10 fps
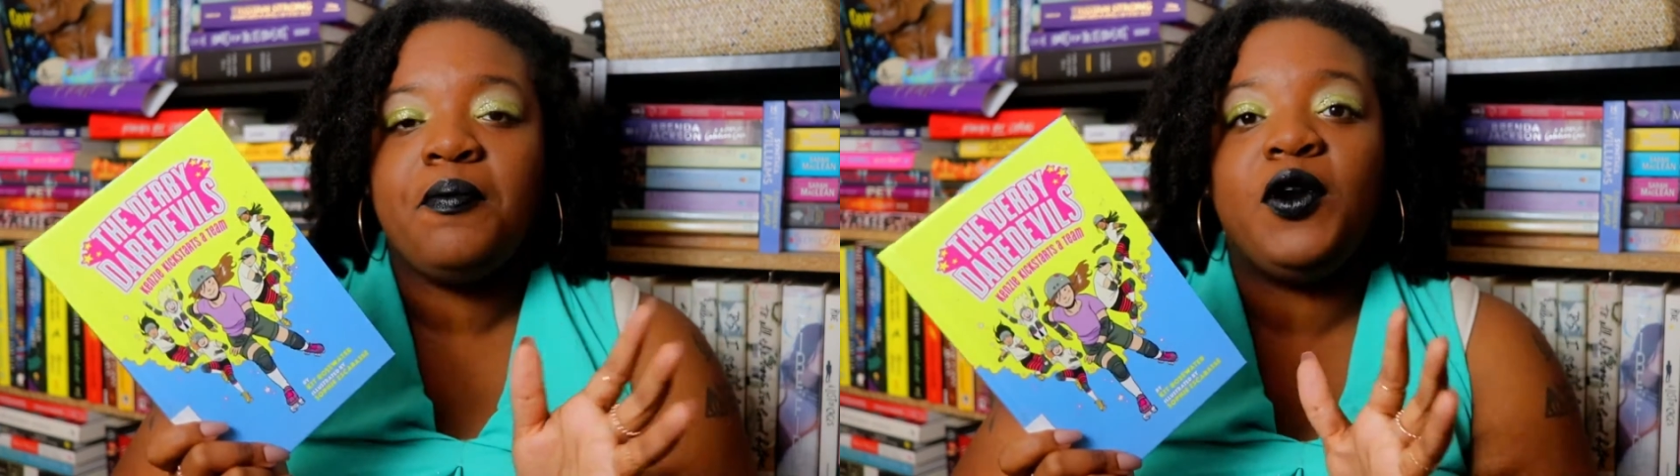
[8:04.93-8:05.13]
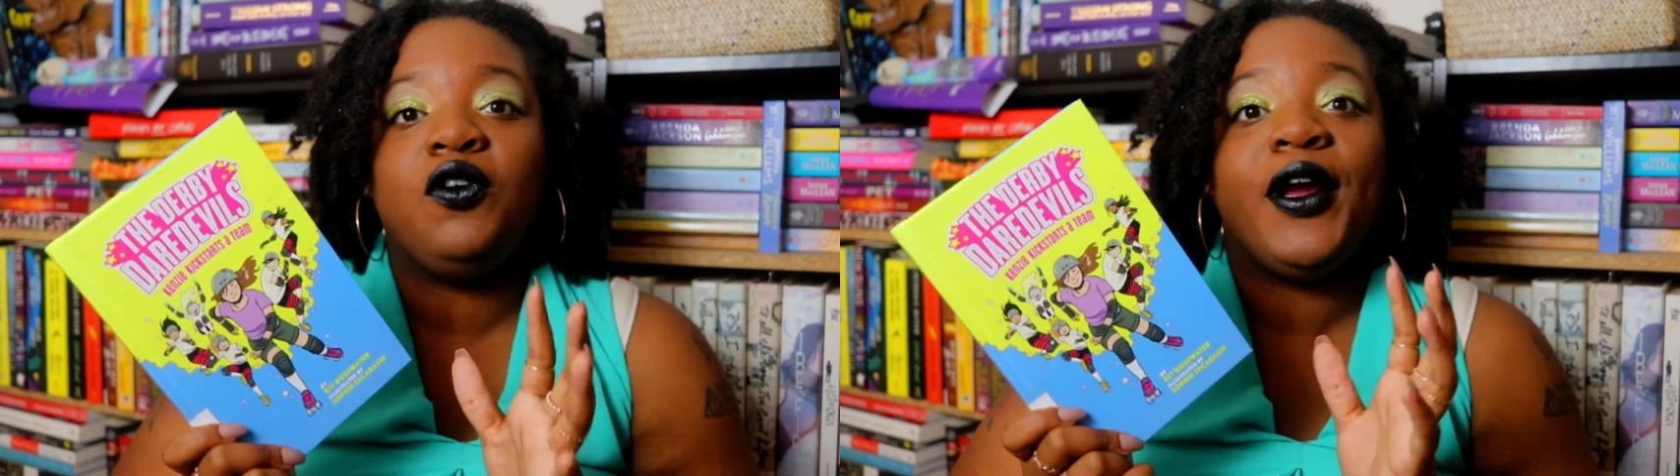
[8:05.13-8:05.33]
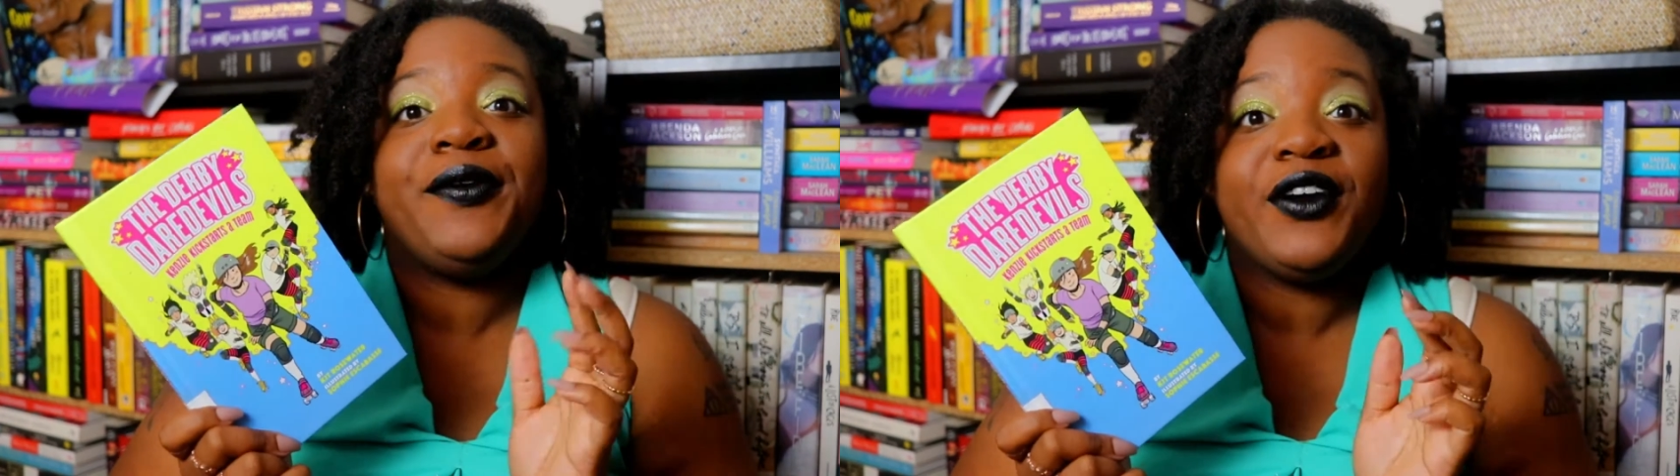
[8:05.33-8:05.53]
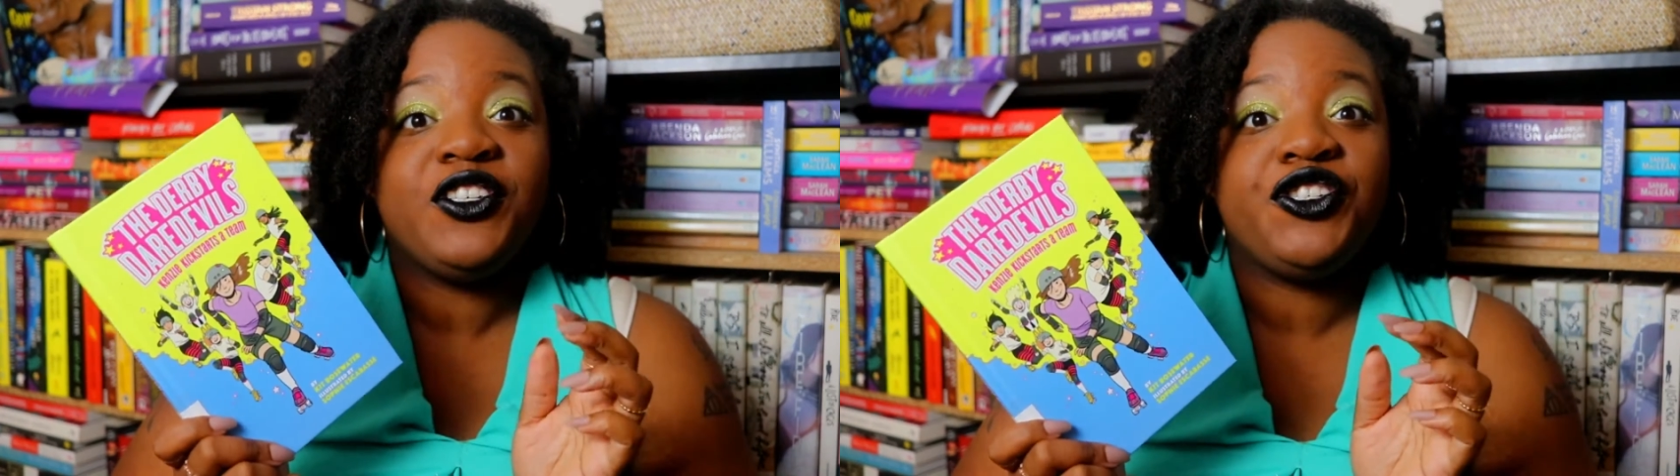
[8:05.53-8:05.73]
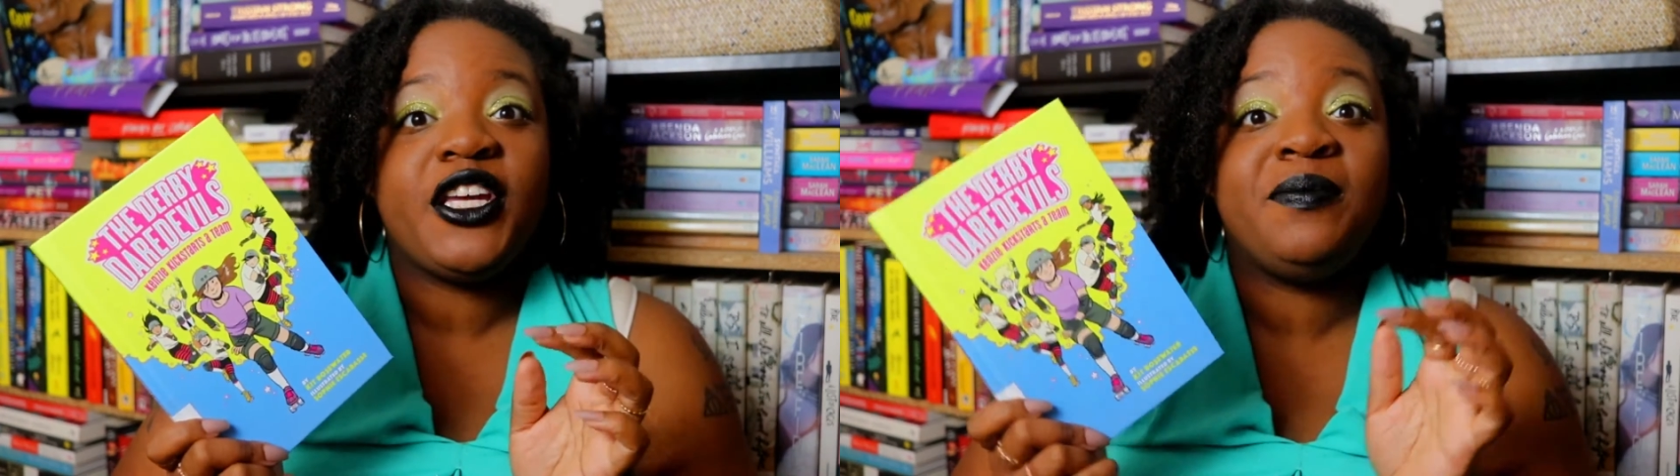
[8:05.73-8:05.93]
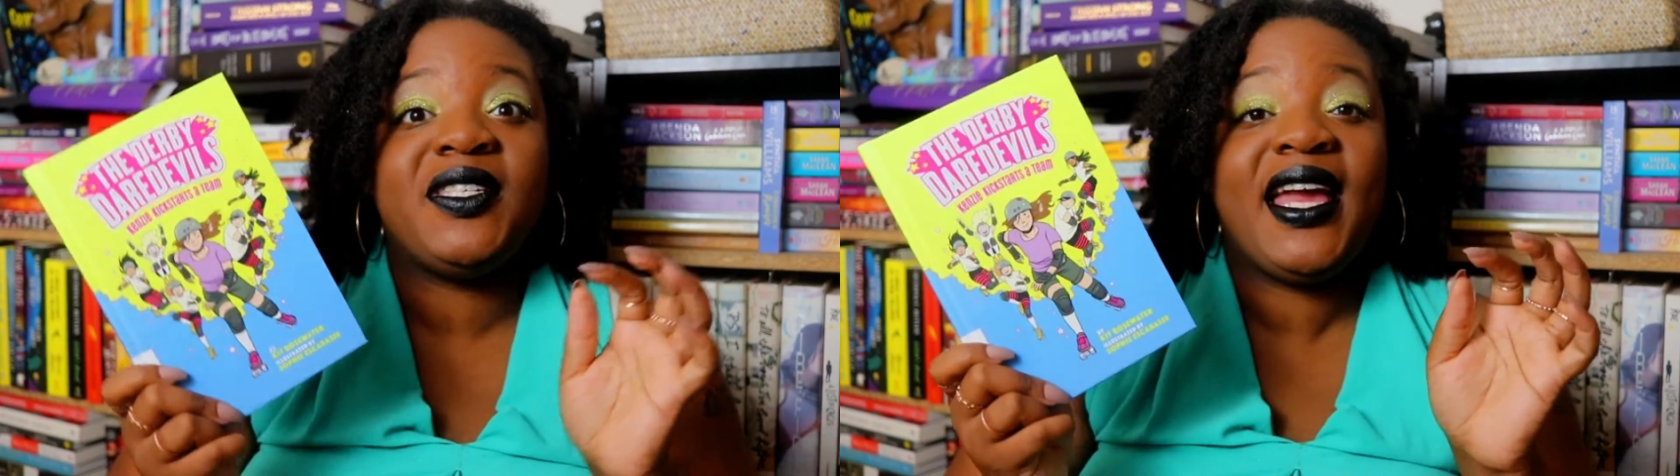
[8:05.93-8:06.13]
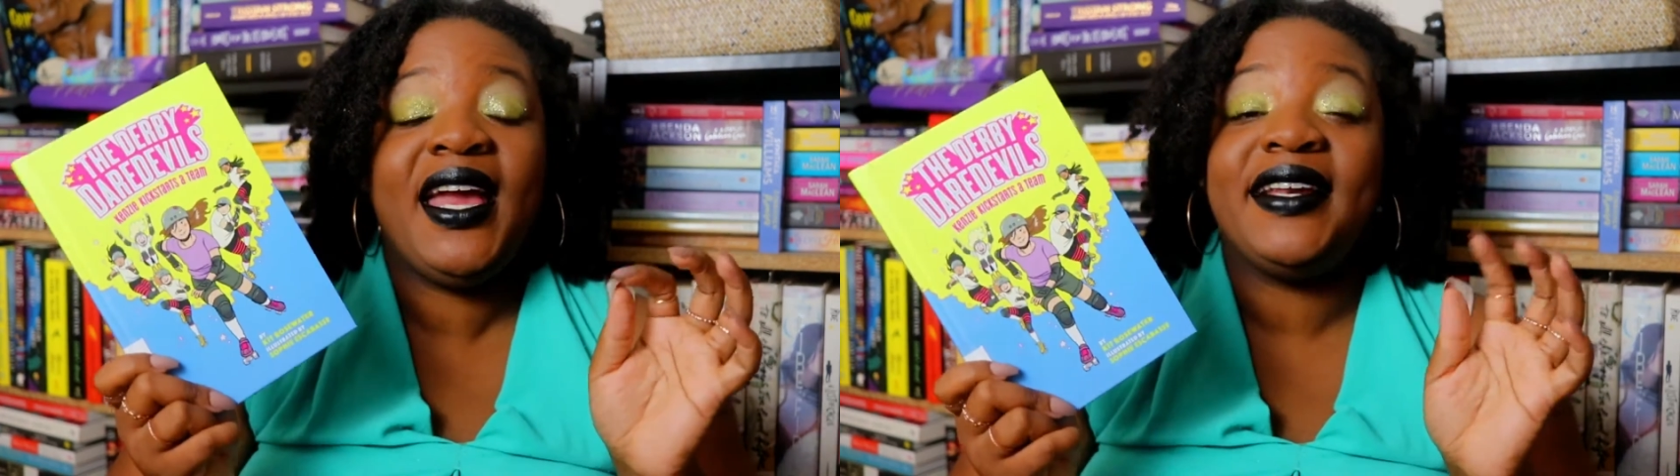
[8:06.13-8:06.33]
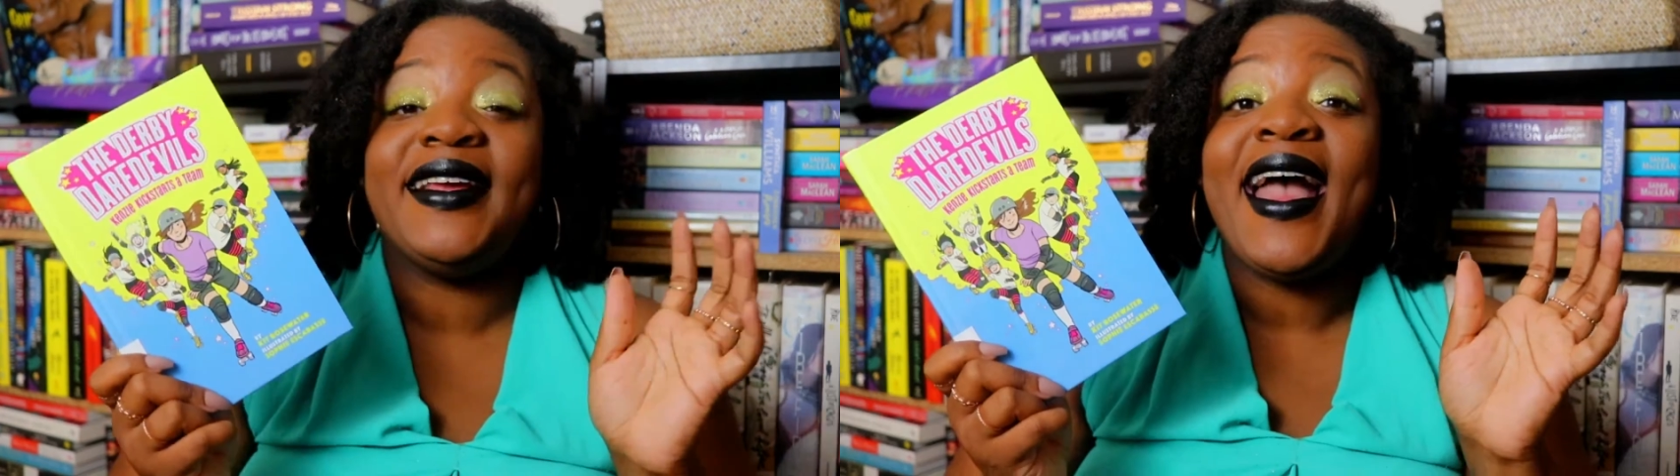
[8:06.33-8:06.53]
middle grade friendships
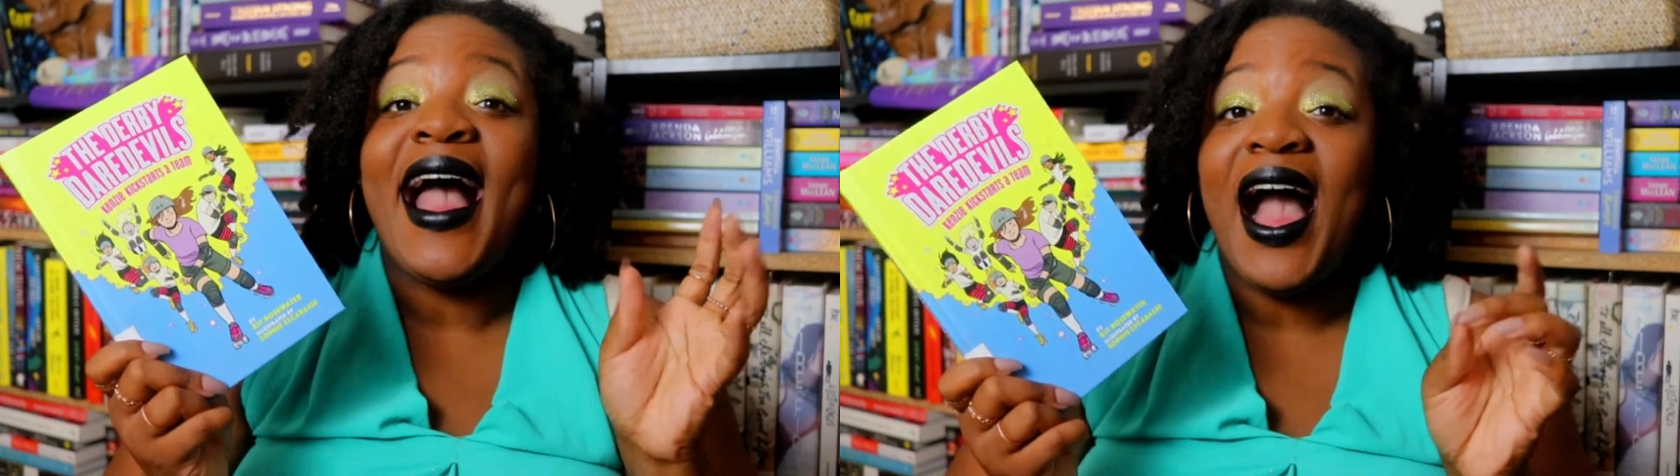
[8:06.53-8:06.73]
and